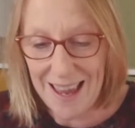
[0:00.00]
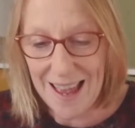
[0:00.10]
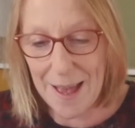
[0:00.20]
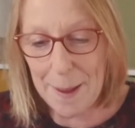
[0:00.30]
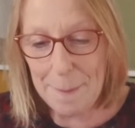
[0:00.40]

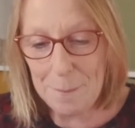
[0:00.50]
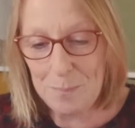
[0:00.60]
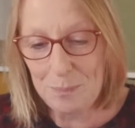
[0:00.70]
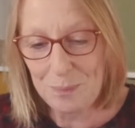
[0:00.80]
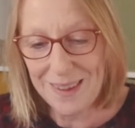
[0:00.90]

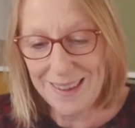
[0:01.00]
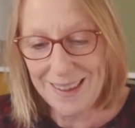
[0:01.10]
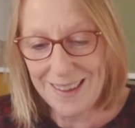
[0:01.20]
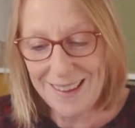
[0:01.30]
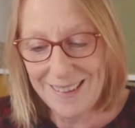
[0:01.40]

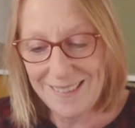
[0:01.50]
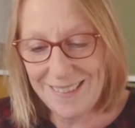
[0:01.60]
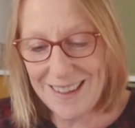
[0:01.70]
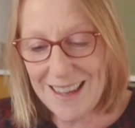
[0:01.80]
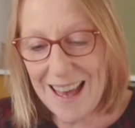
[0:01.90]

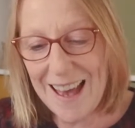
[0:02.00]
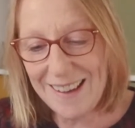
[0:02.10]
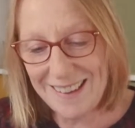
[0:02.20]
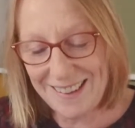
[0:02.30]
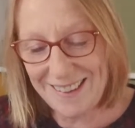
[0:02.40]
So yeah,
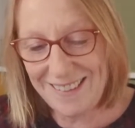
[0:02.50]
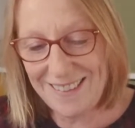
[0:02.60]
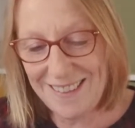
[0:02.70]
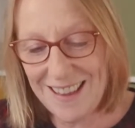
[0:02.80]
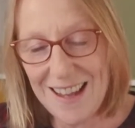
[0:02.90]

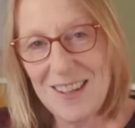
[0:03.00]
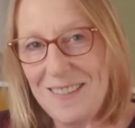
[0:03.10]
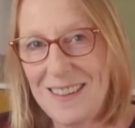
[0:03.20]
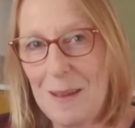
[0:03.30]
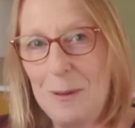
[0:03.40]
there are two
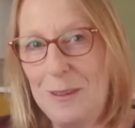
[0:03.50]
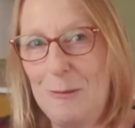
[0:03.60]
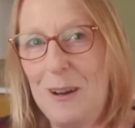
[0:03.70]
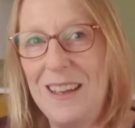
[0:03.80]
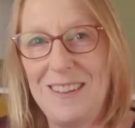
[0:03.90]
examples of
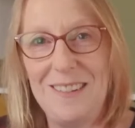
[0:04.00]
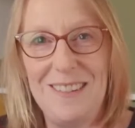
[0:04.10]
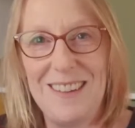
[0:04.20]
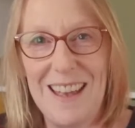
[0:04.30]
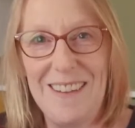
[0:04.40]
why I don't
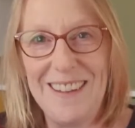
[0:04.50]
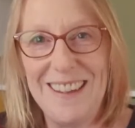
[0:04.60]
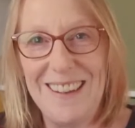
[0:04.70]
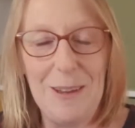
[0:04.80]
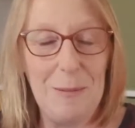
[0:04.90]
use AI,
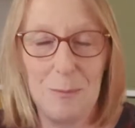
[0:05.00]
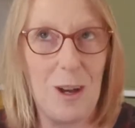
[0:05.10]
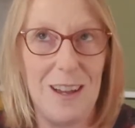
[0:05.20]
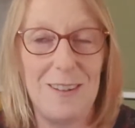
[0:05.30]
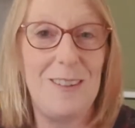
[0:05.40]

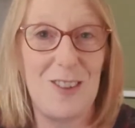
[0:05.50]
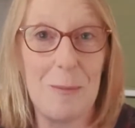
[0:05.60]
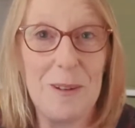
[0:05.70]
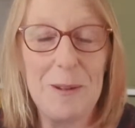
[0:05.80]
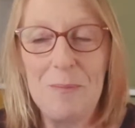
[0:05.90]
why I don't use
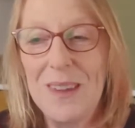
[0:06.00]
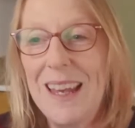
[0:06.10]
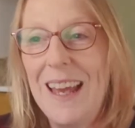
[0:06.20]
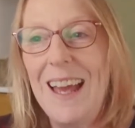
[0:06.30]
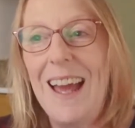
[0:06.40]
Gemini.
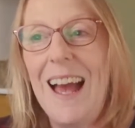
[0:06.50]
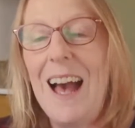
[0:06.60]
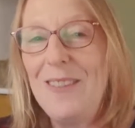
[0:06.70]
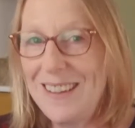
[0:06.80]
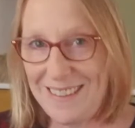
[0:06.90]

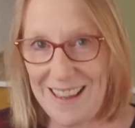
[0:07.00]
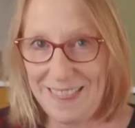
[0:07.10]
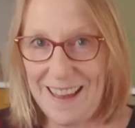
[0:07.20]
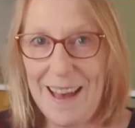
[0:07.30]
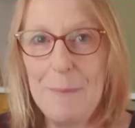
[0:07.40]
Having said
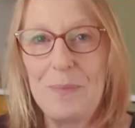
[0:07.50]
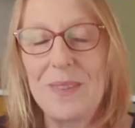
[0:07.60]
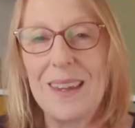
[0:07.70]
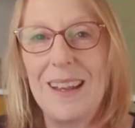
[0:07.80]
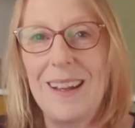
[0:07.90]
that,
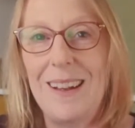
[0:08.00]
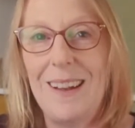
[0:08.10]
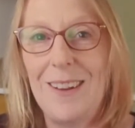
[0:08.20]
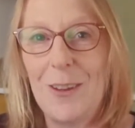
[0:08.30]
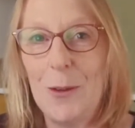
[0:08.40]

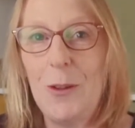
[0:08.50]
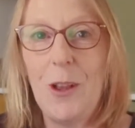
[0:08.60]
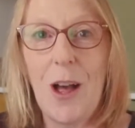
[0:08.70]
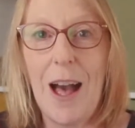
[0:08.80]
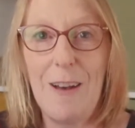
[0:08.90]

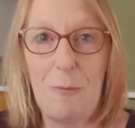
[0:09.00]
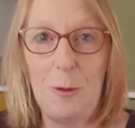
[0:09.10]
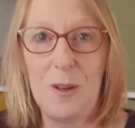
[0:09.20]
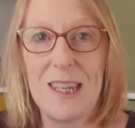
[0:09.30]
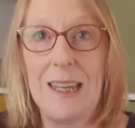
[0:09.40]
Google have
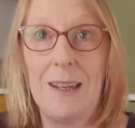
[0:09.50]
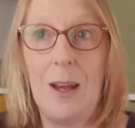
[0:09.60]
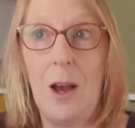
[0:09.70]
brought in